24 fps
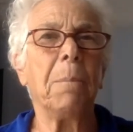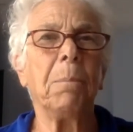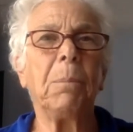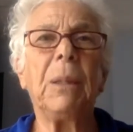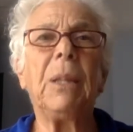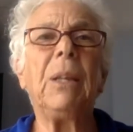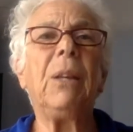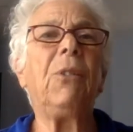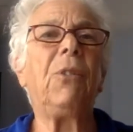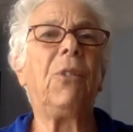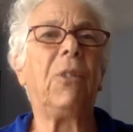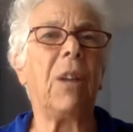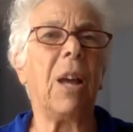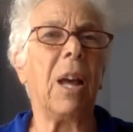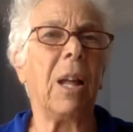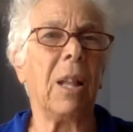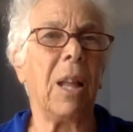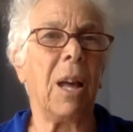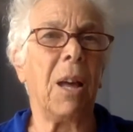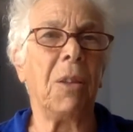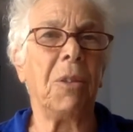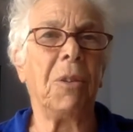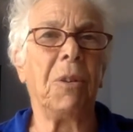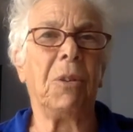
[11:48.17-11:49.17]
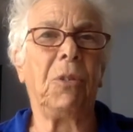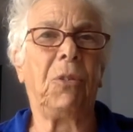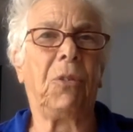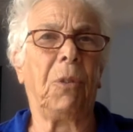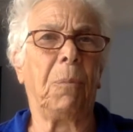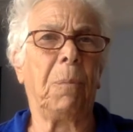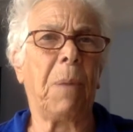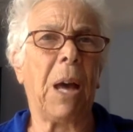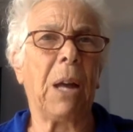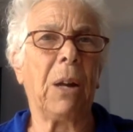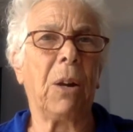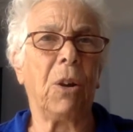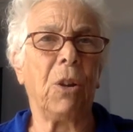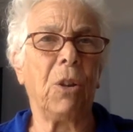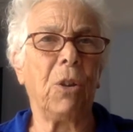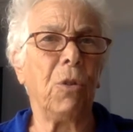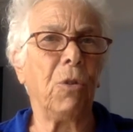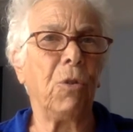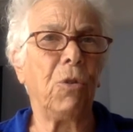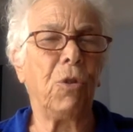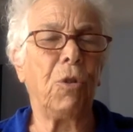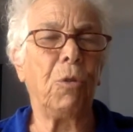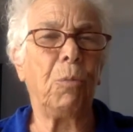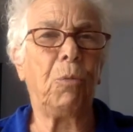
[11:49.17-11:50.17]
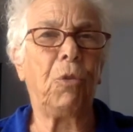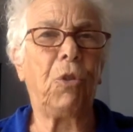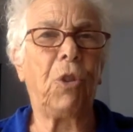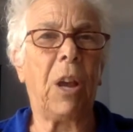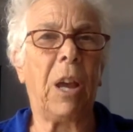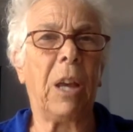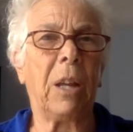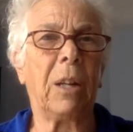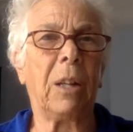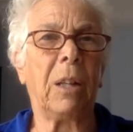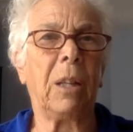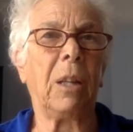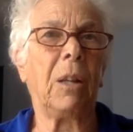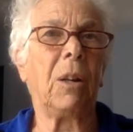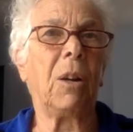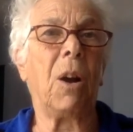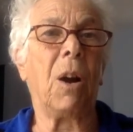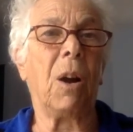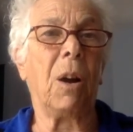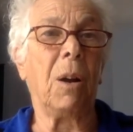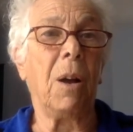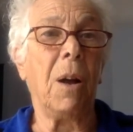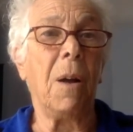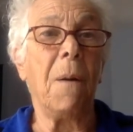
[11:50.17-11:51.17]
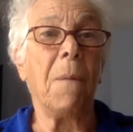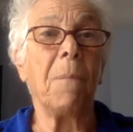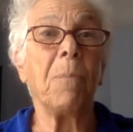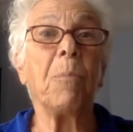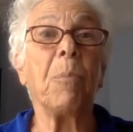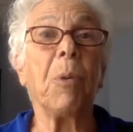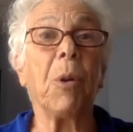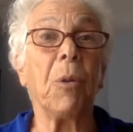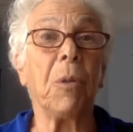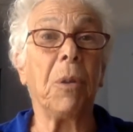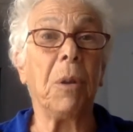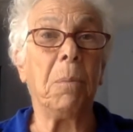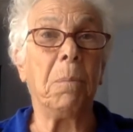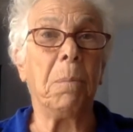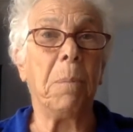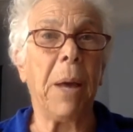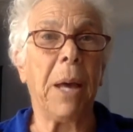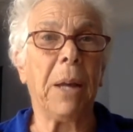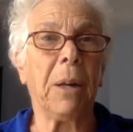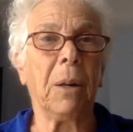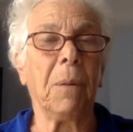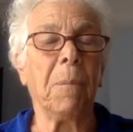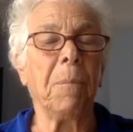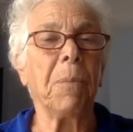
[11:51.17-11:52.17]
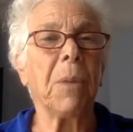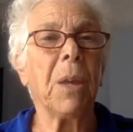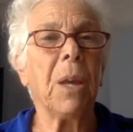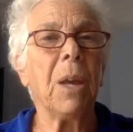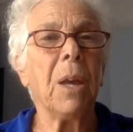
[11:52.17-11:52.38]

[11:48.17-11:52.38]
Please tell others about our YouTube channel and our birthing better.